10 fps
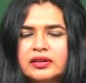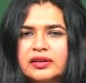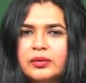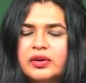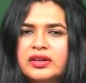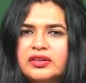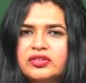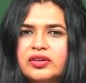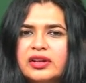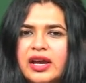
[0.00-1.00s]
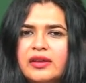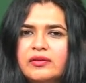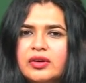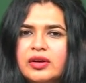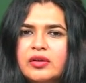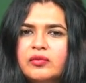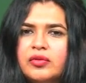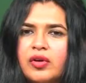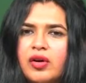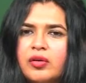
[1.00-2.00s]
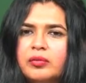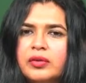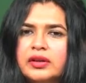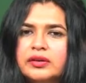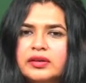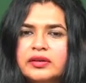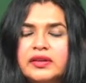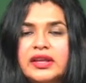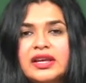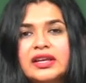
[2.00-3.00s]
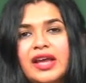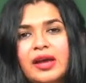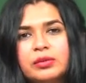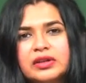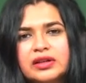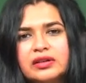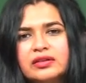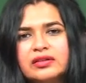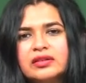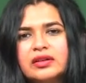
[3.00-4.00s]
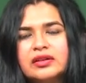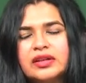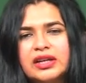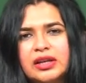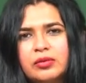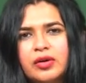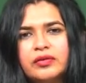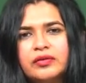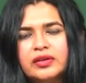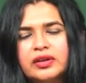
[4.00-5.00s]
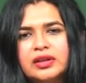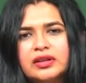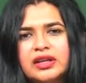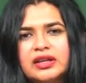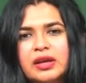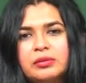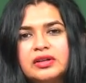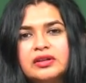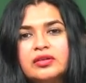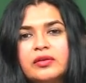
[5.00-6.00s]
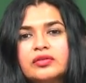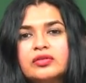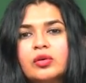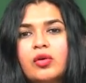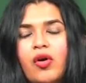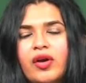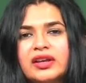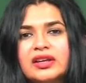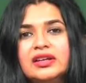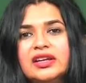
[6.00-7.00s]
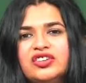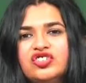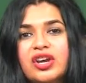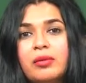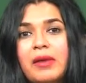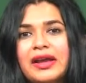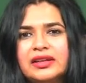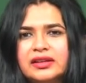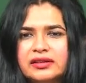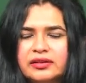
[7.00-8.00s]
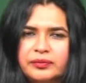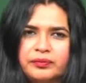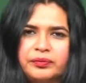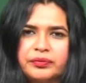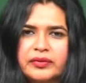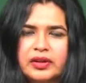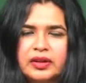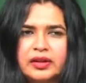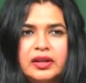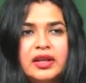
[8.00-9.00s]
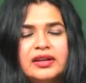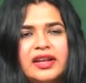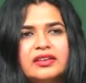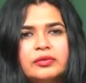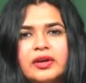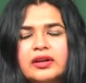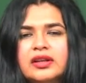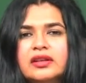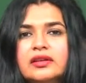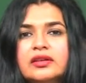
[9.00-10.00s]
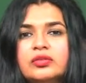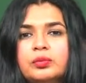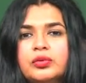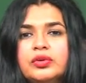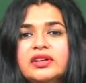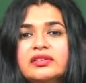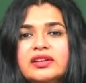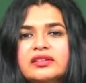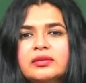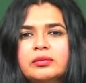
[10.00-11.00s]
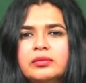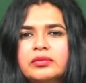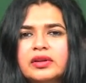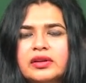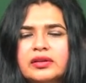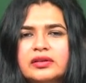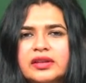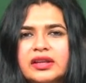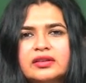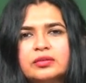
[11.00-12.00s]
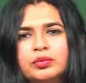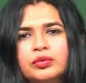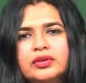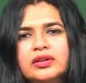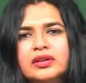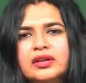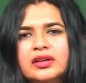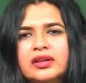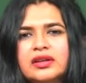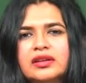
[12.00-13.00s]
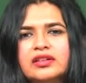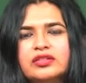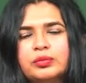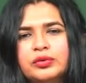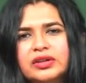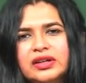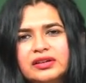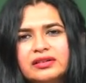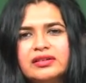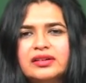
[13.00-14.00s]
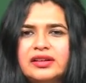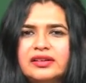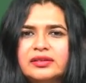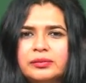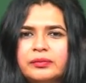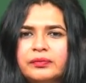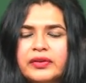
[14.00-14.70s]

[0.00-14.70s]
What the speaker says: The word is derived from the inhabitants, the name of inhabitants of Soloi in Asia Minor. Next word is spoonerism. Think spoon, spoonerism.